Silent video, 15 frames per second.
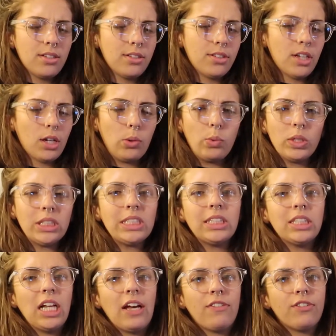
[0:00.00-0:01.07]
is like what's
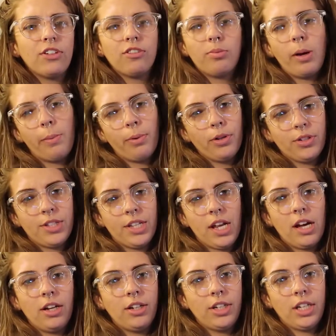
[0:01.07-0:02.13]
left of my
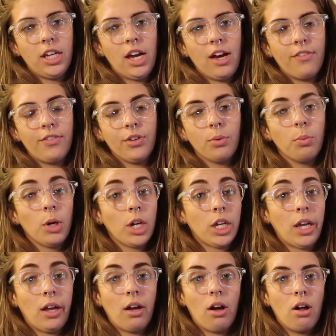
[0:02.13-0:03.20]
personality after
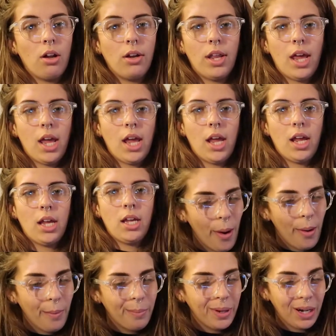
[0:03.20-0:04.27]
working all day,
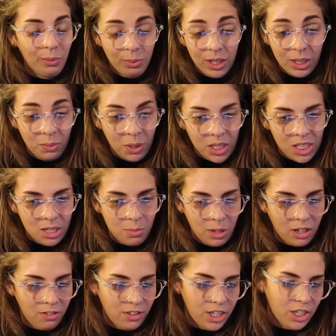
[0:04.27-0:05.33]
but I really wanted to
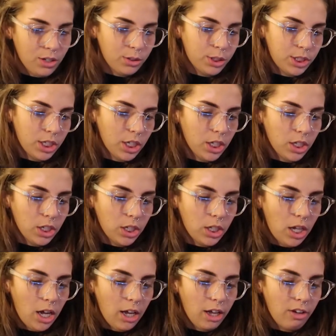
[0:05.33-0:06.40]
make a video
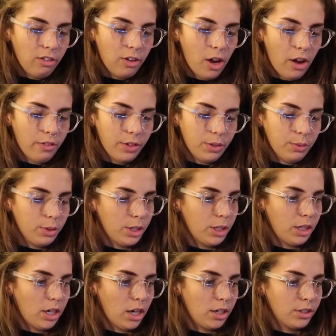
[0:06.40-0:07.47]
still. I haven't really
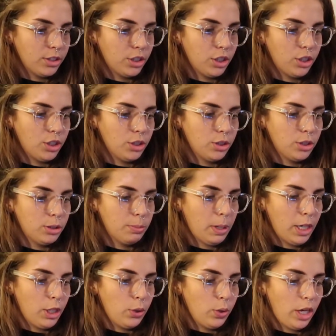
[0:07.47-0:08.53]
gotten to use my
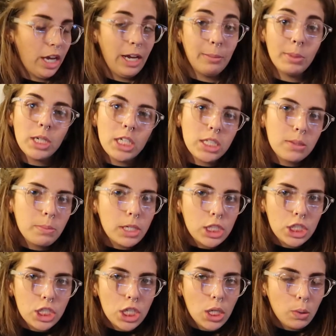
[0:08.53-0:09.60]
new camera as much
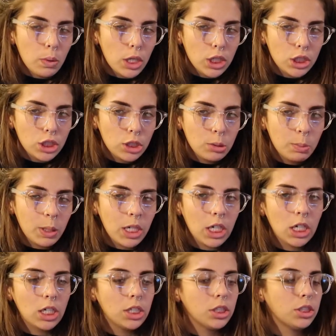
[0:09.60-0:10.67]
as I want to
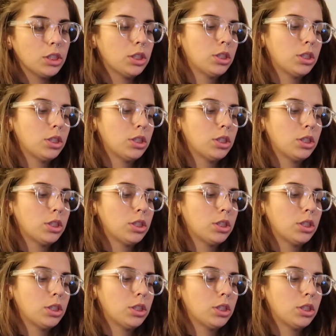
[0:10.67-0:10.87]
because